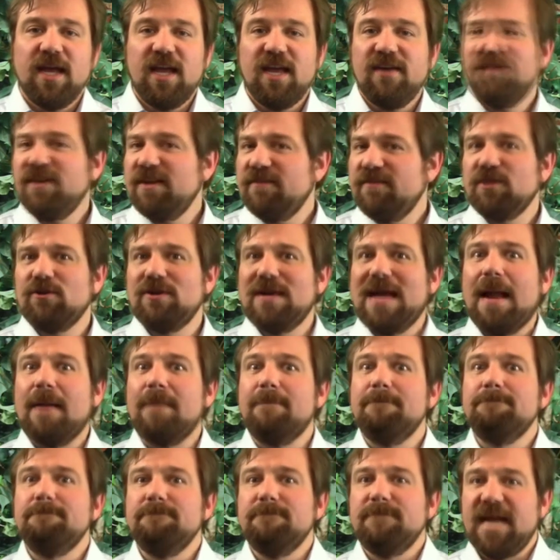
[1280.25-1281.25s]
Even if they're
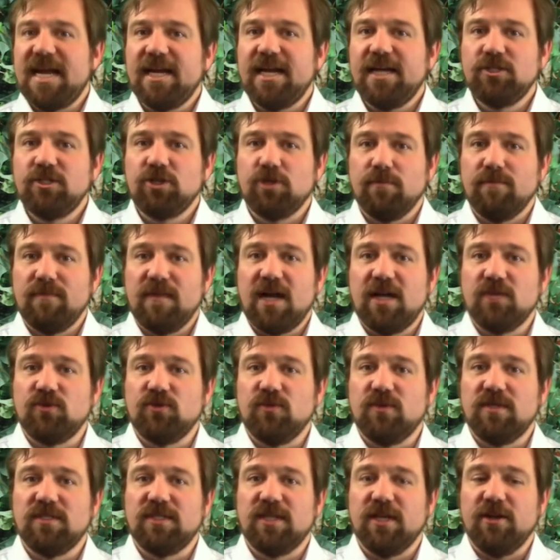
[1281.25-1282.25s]
not major
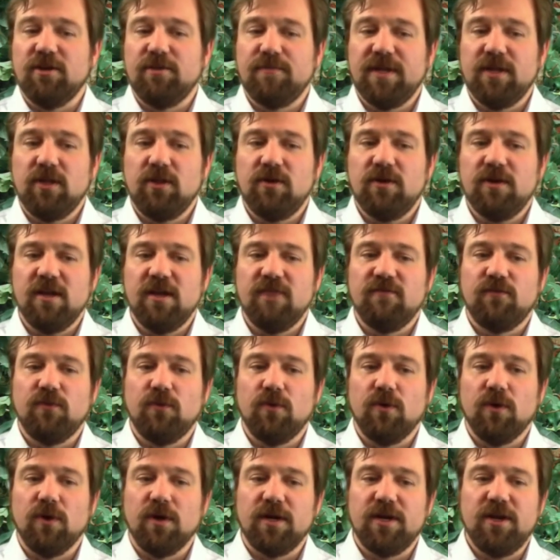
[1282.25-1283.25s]
modules that you'd be looking
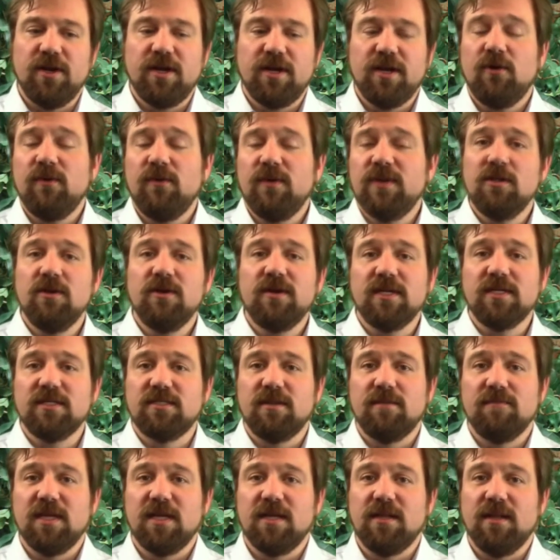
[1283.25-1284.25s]
for, you can always look at
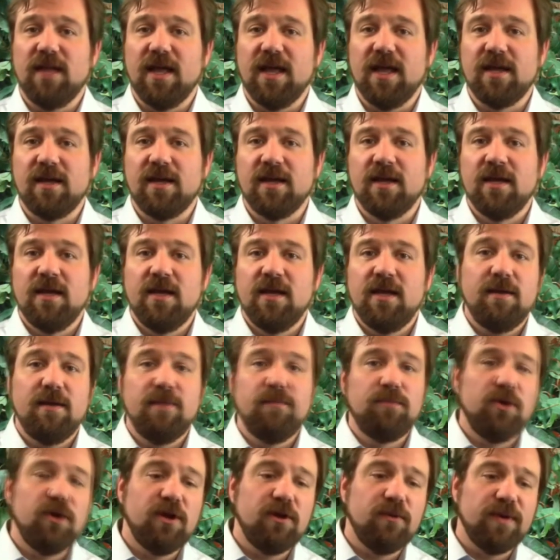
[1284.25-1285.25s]
something like
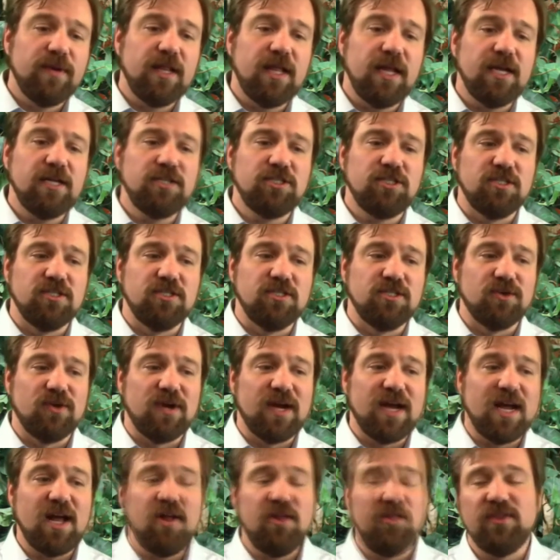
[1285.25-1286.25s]
employee relations
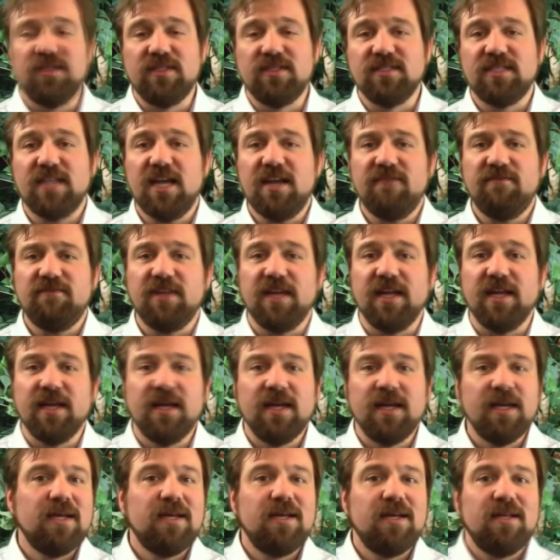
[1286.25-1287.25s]
or health and safety.
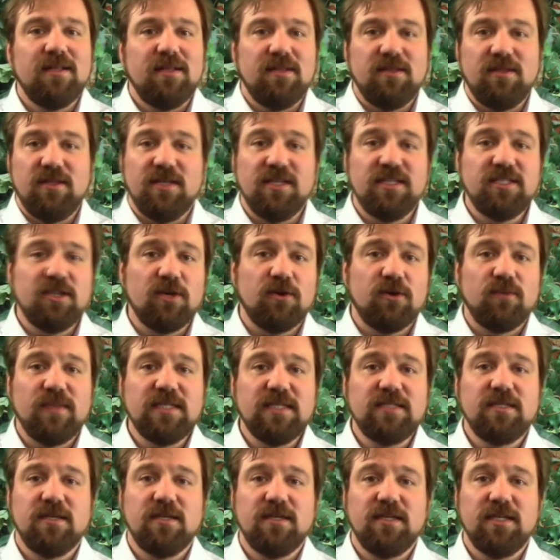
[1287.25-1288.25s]
These are
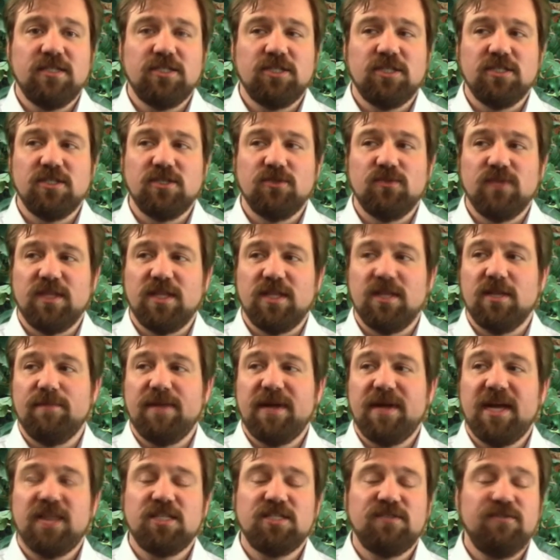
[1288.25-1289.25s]
recent additions within the
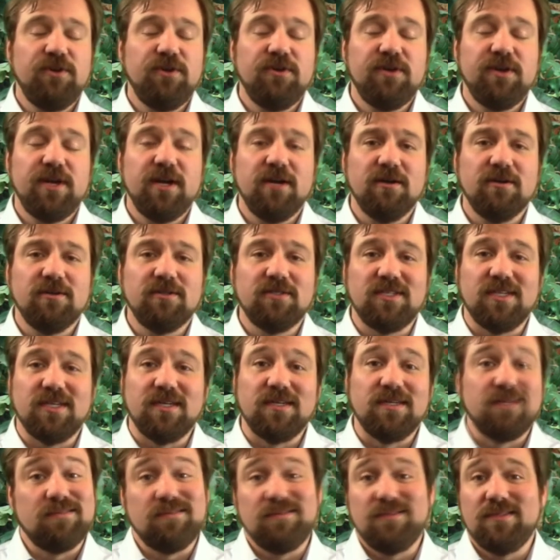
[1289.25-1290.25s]
past few years,
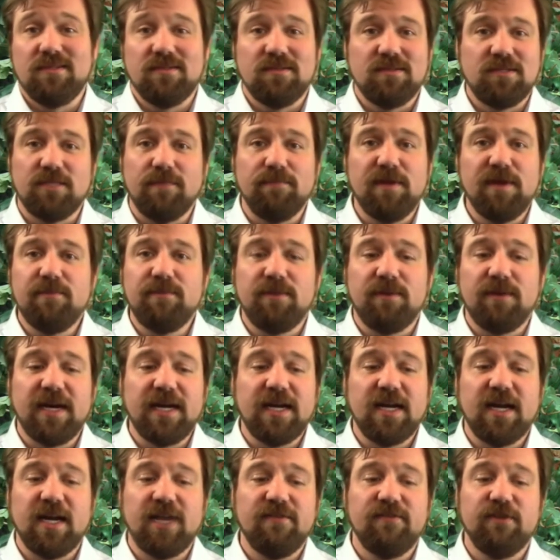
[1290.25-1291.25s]
and some people
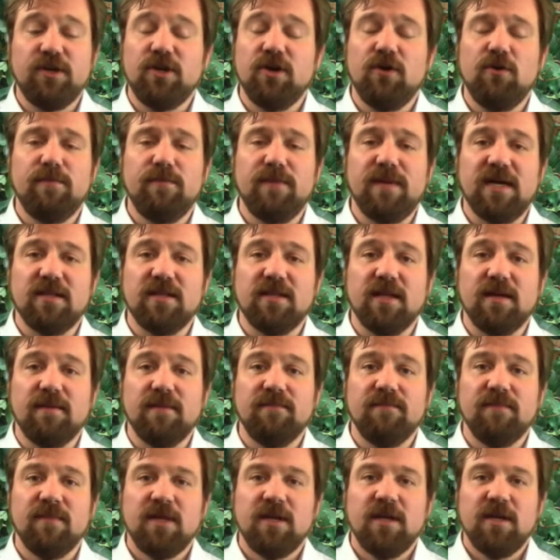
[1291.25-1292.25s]
might not even know about
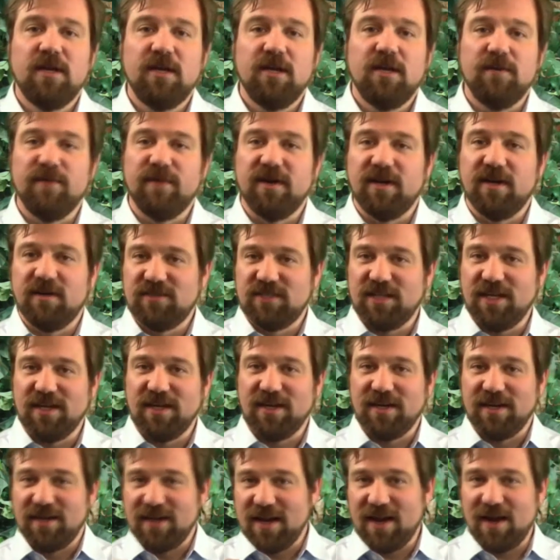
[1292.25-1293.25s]
them. You might have
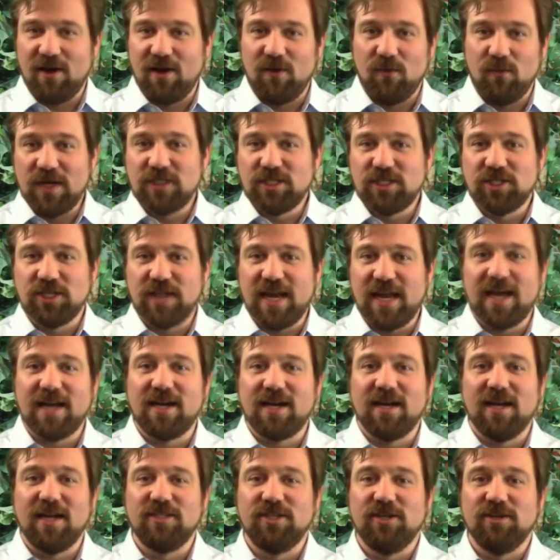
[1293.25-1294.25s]
seen a widget
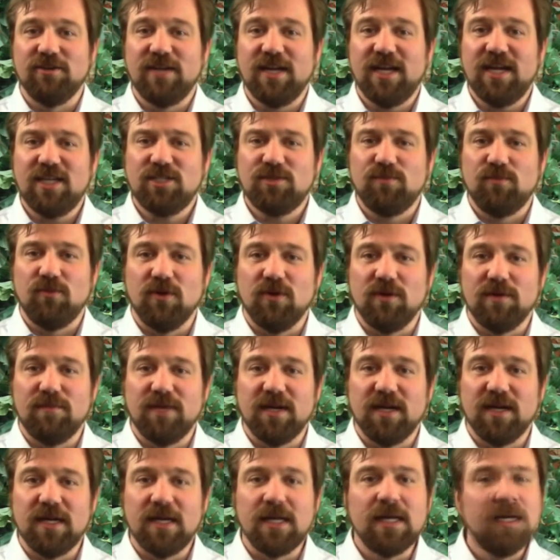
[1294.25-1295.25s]
added onto your dashboard,
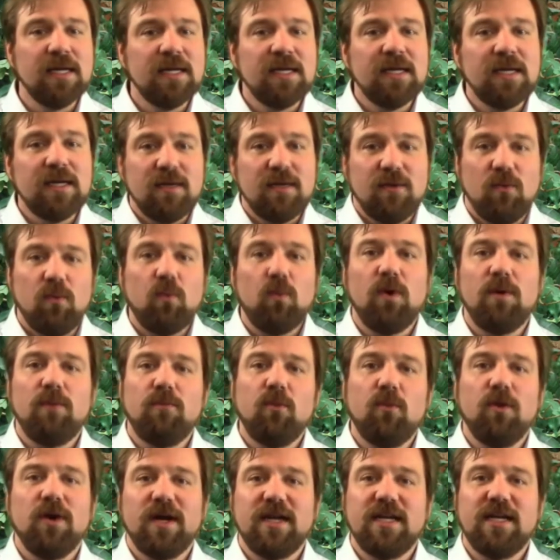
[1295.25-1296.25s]
but what
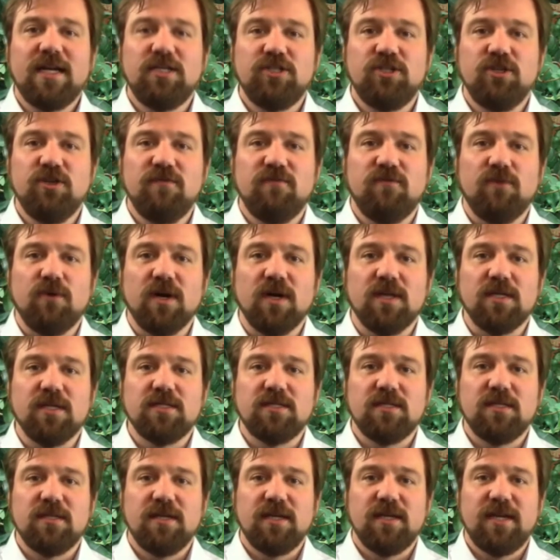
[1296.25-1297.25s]
more can it do for
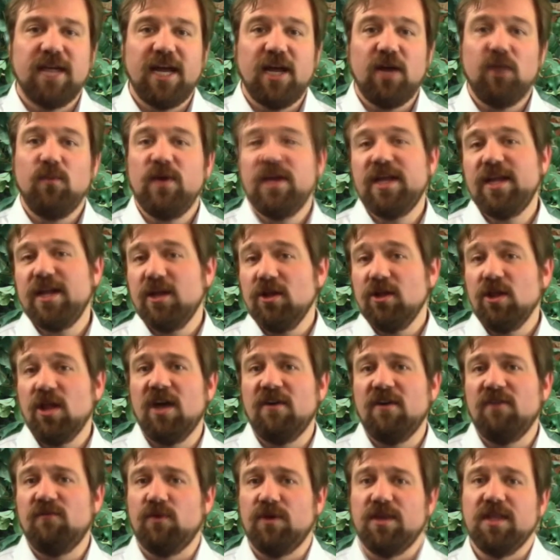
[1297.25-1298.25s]
us? Can we kill
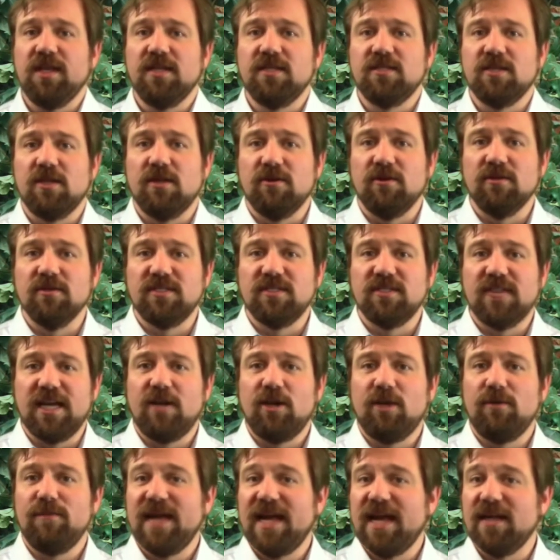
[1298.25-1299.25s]
off one of these other
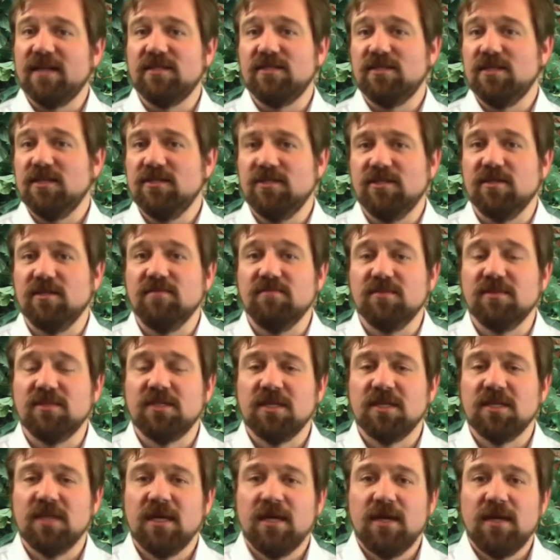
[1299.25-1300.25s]
saddlebag
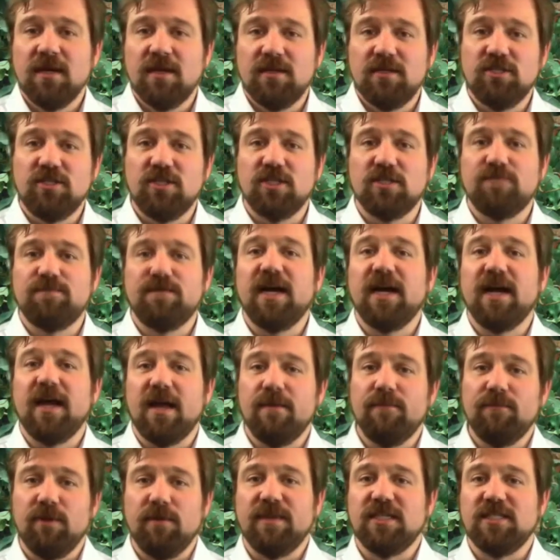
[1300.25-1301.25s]
systems just by
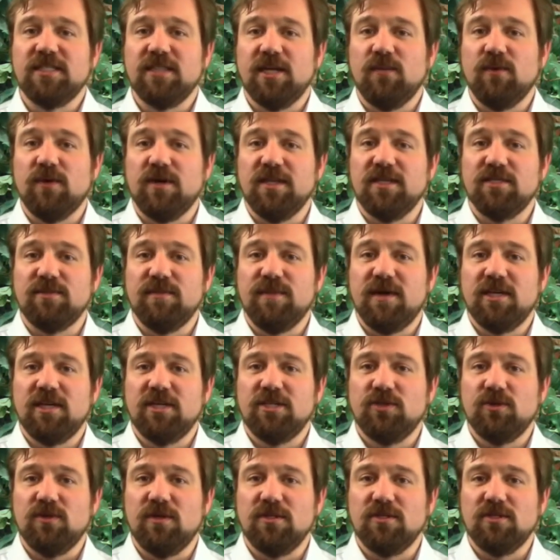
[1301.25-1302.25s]
implementing one of these
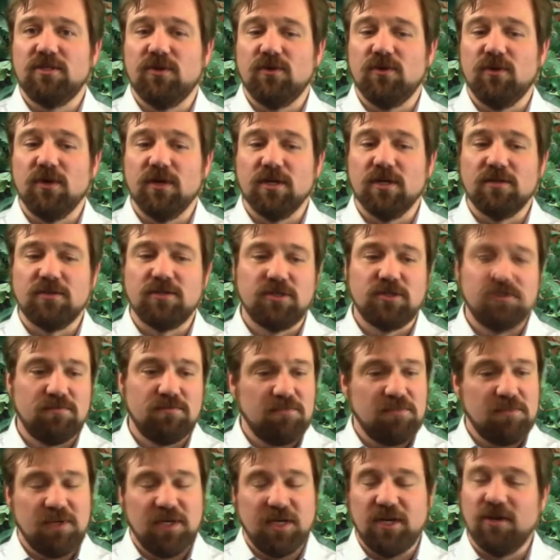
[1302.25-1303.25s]
modules, or
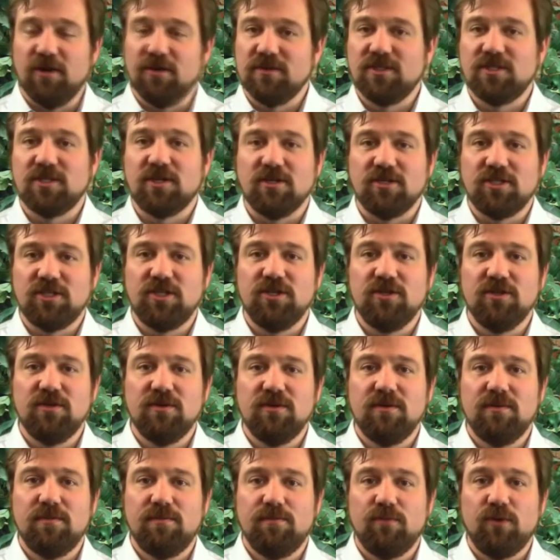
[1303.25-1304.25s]
start
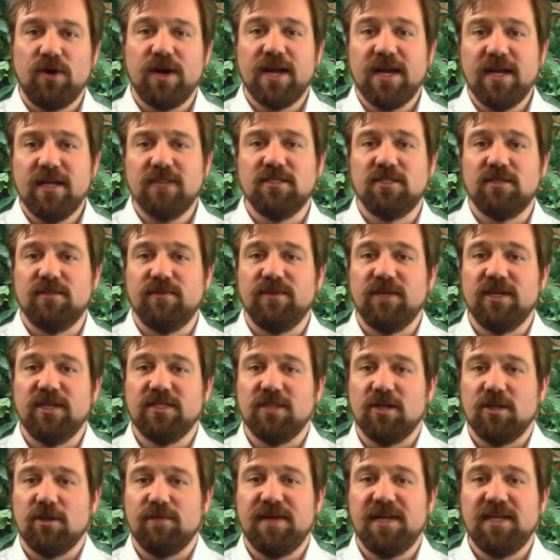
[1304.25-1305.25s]
to bring in some of
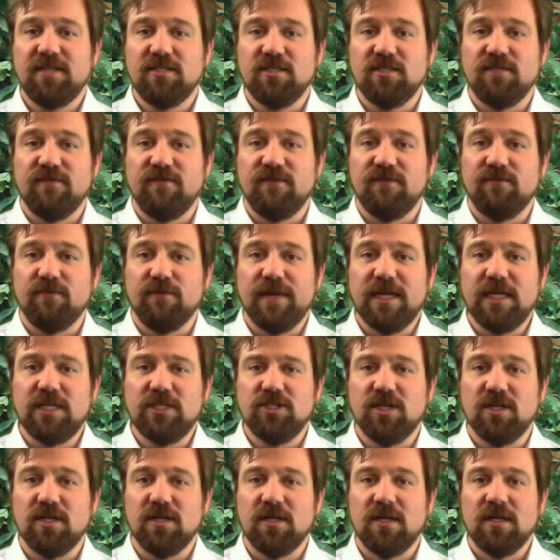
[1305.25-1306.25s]
these other pieces of
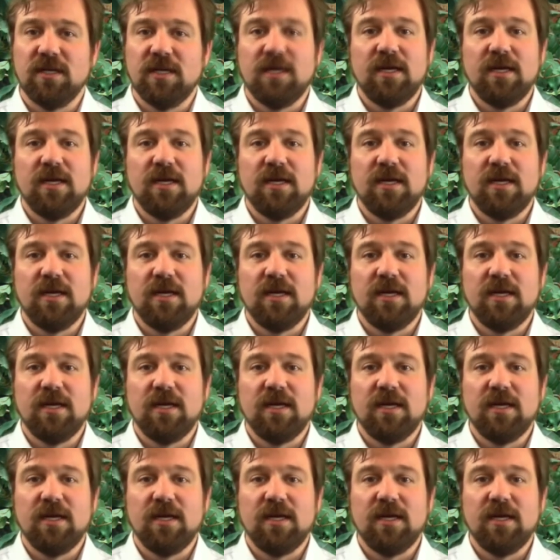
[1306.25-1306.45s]
information?